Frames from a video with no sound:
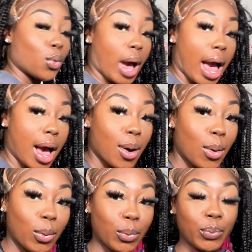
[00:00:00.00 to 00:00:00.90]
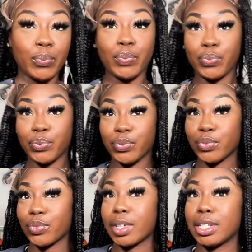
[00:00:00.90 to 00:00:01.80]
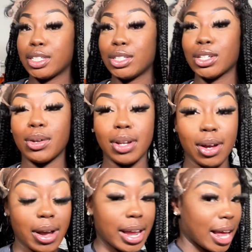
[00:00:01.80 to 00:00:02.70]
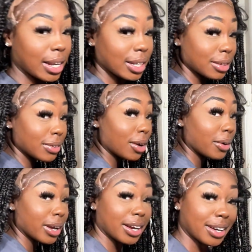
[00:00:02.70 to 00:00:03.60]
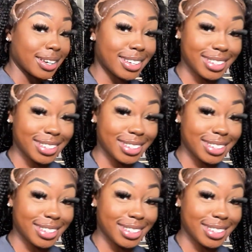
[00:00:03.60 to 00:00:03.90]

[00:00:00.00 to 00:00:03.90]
Wow. So long. And I love long hair.